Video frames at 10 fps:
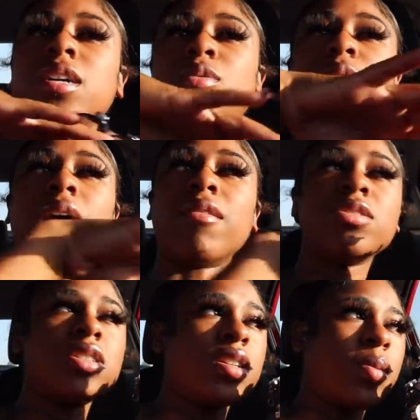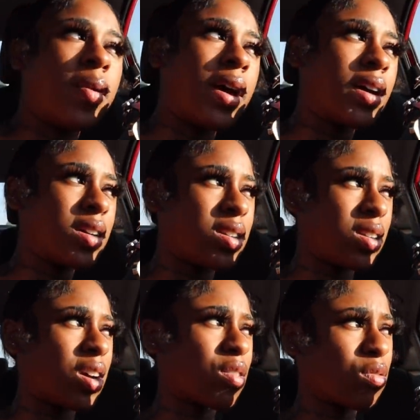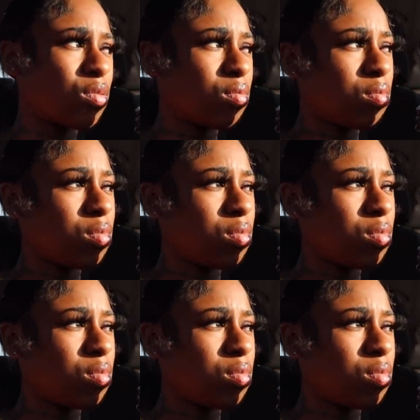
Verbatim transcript: when I was in the back in the locker room.